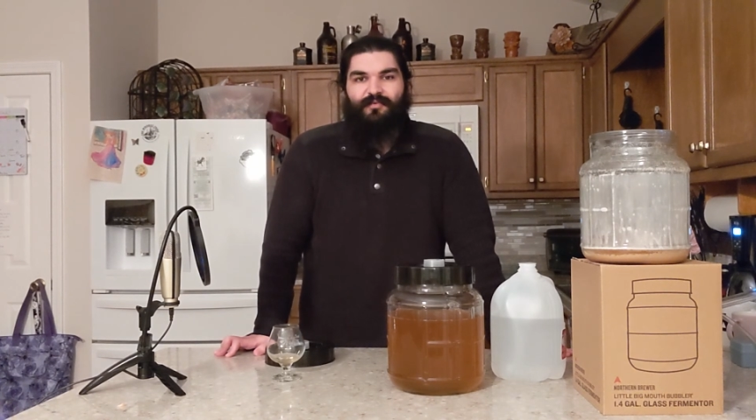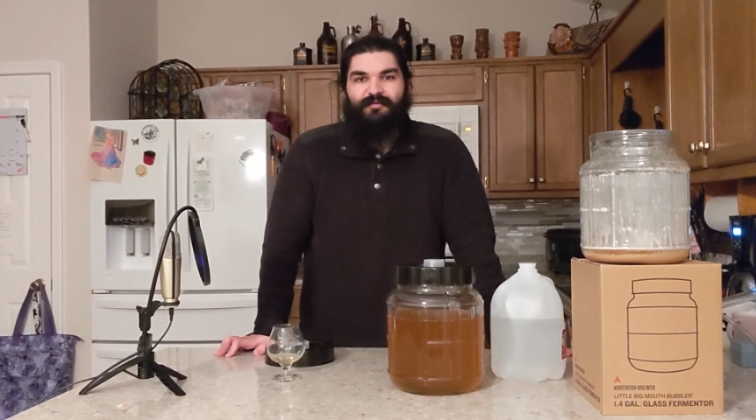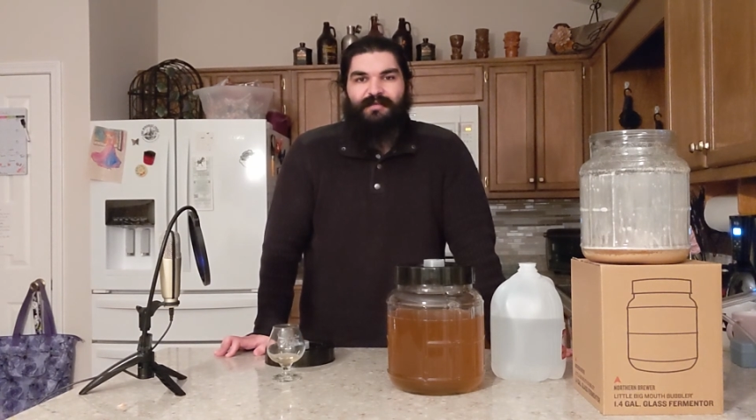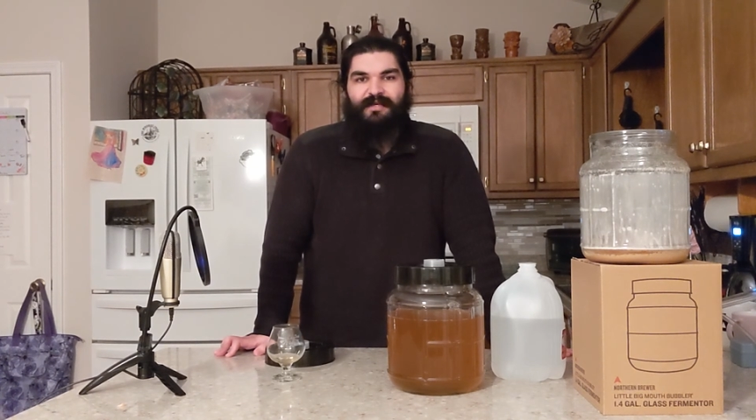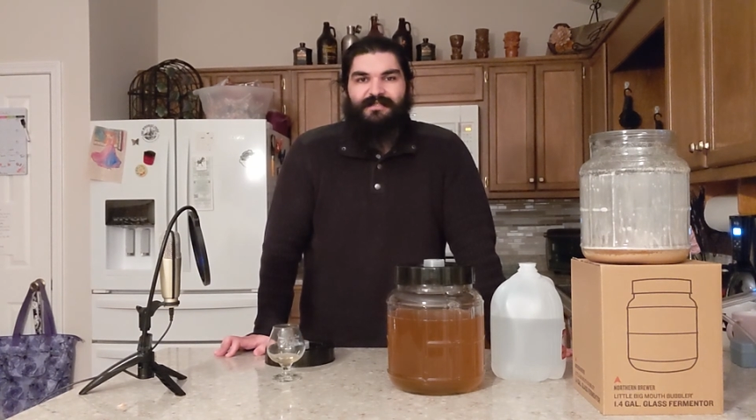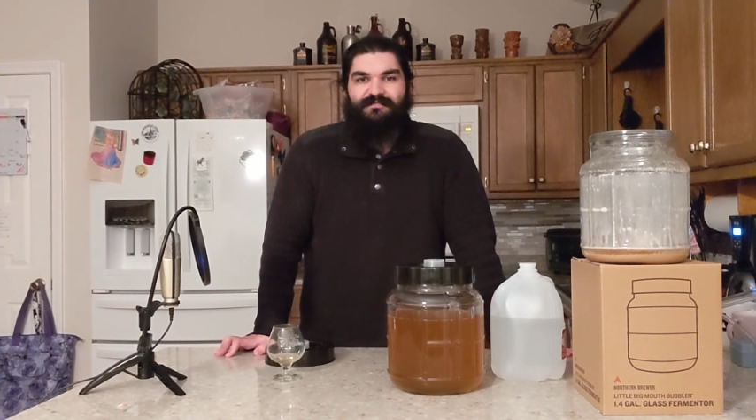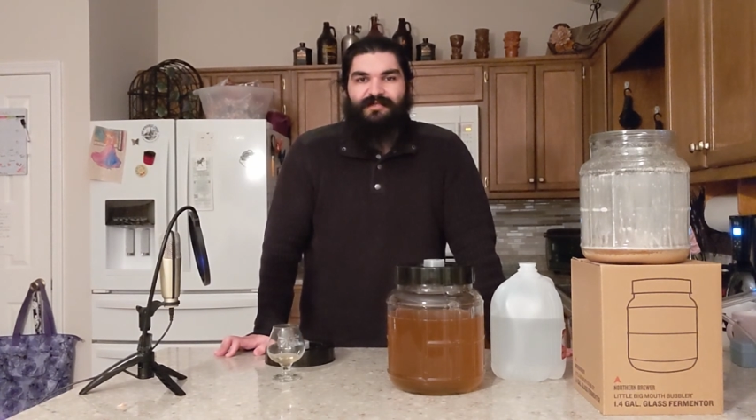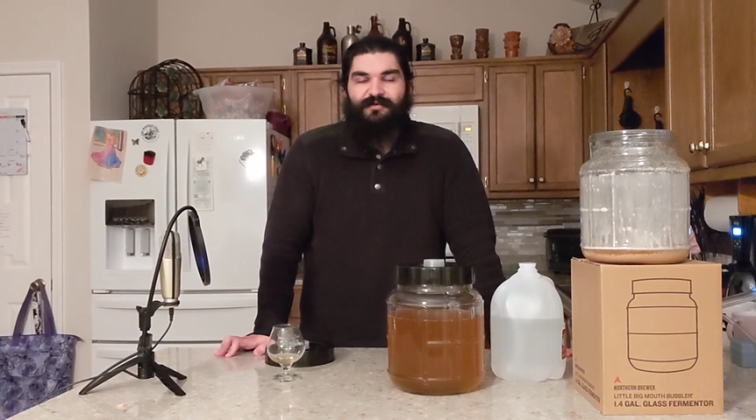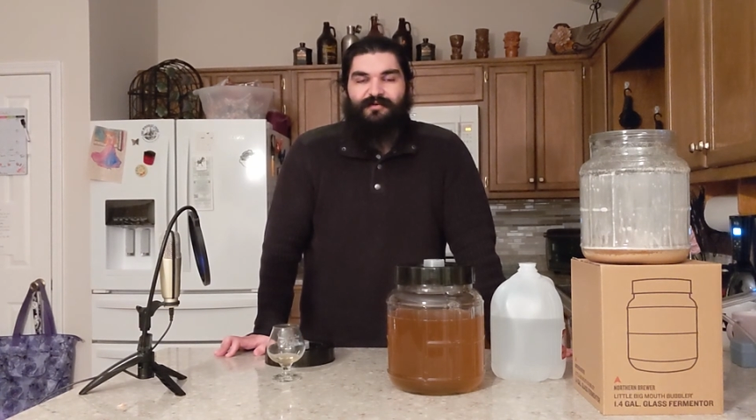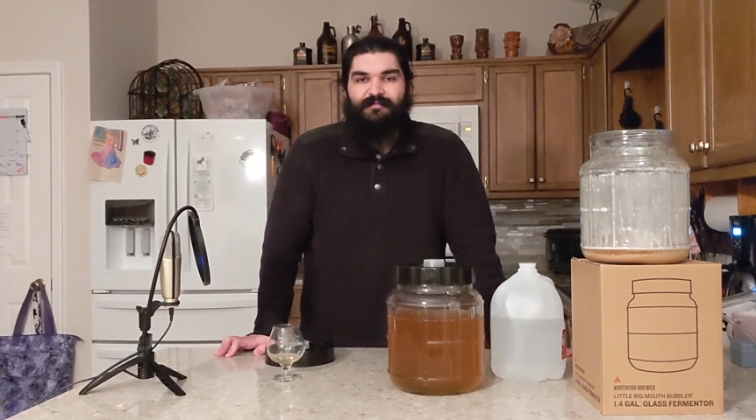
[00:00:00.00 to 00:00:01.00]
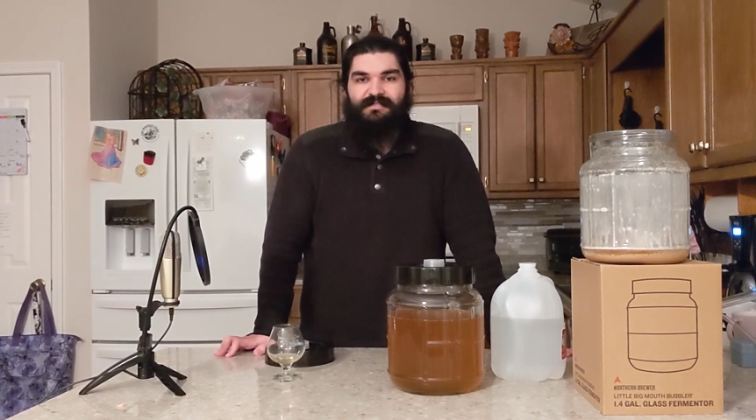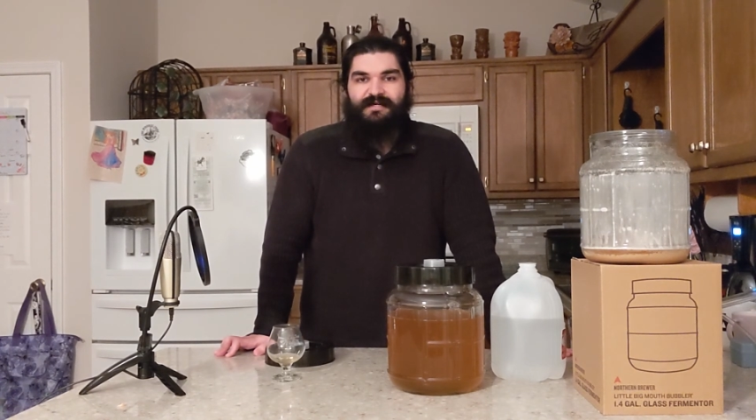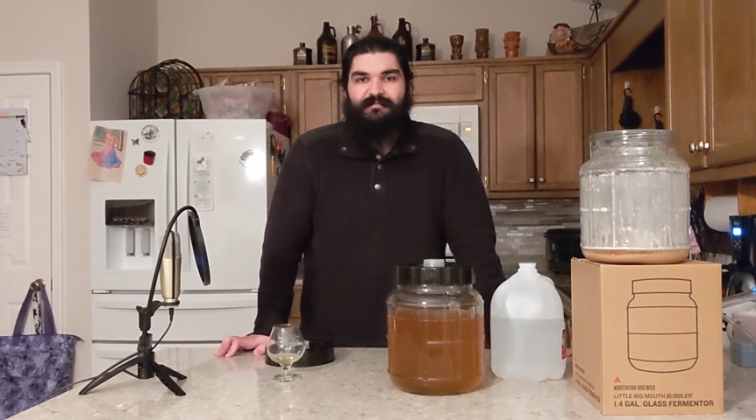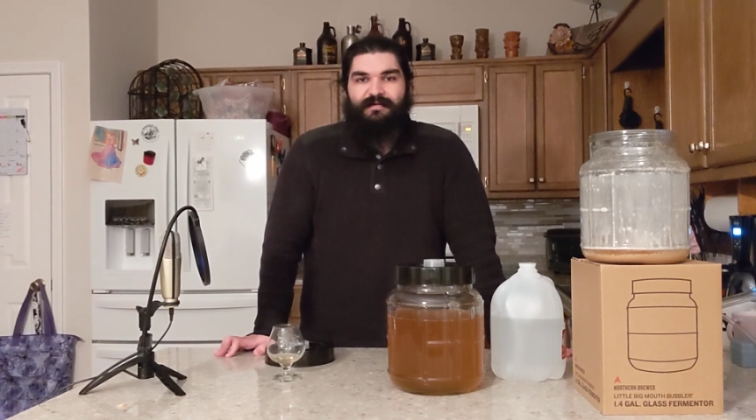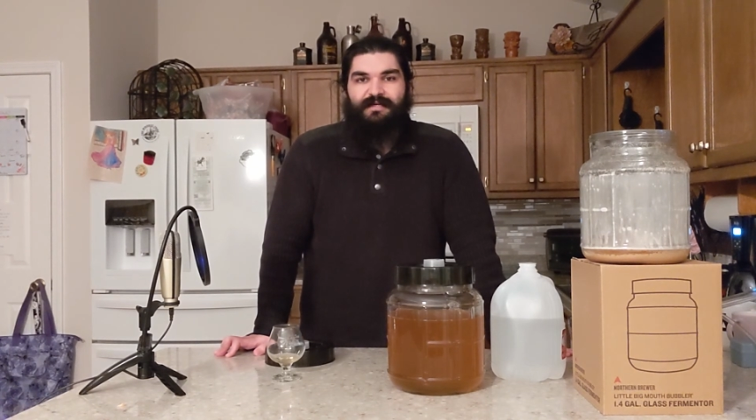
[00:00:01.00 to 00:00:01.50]
when my next video comes
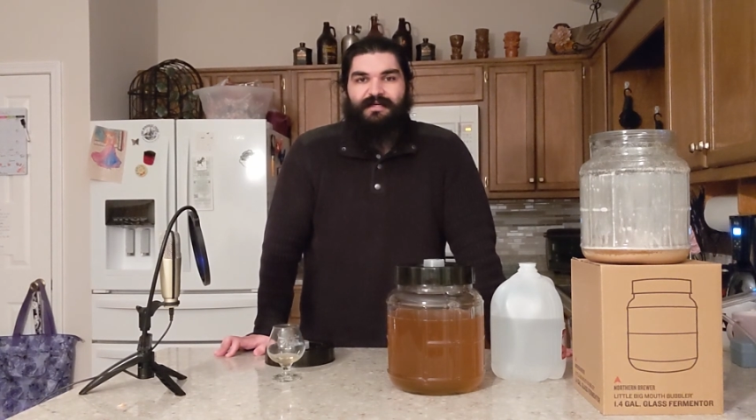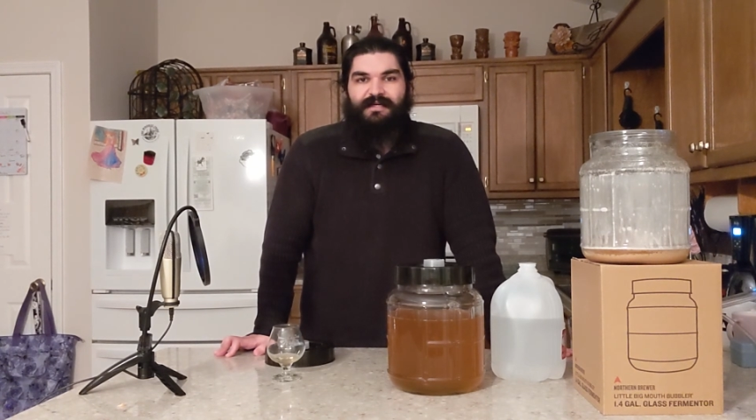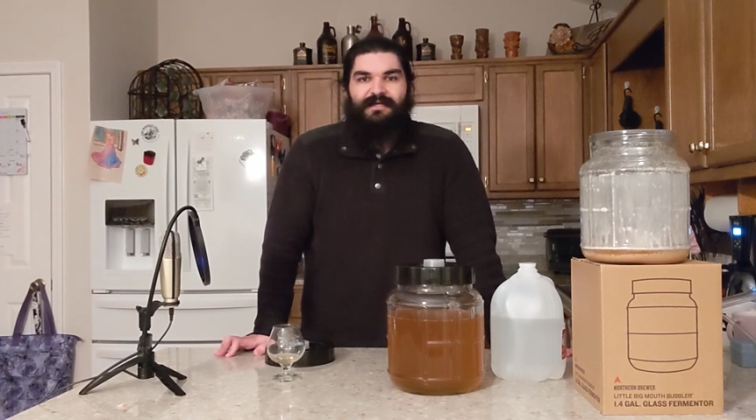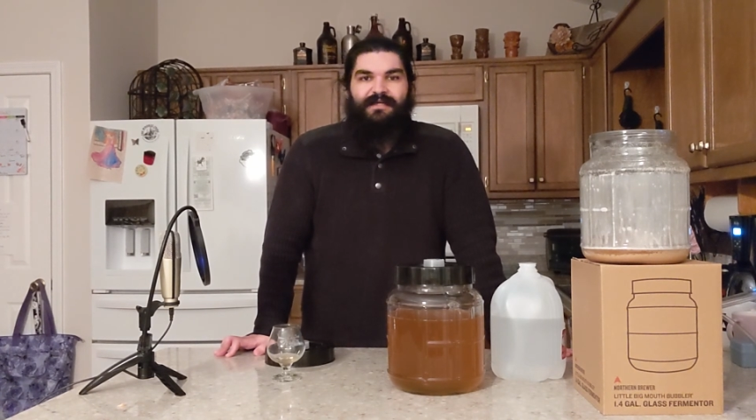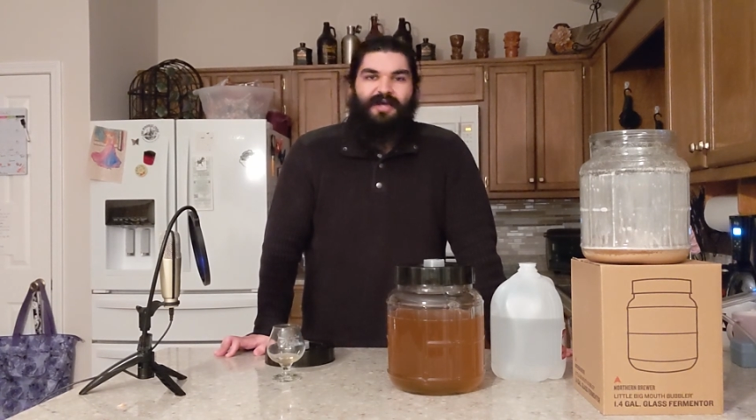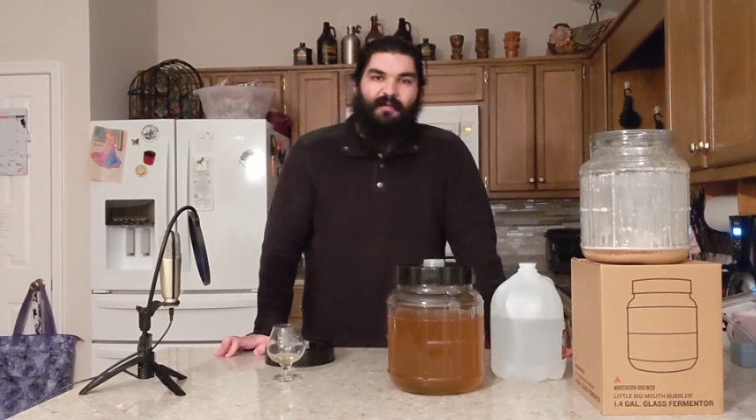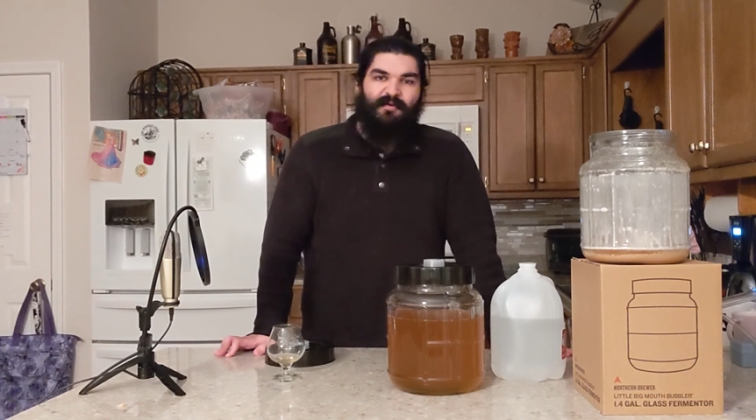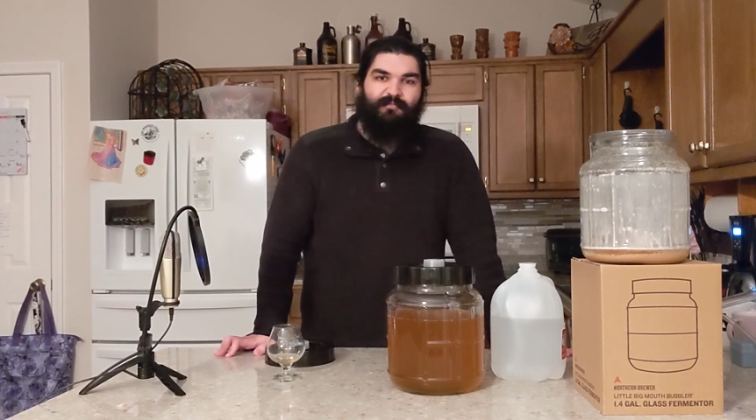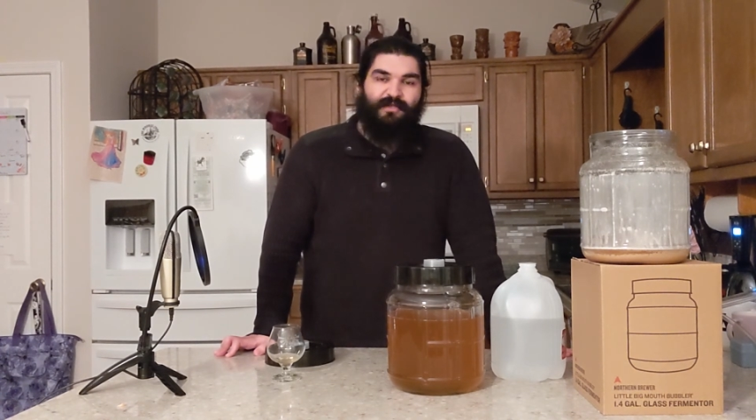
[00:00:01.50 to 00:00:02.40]
up. Comment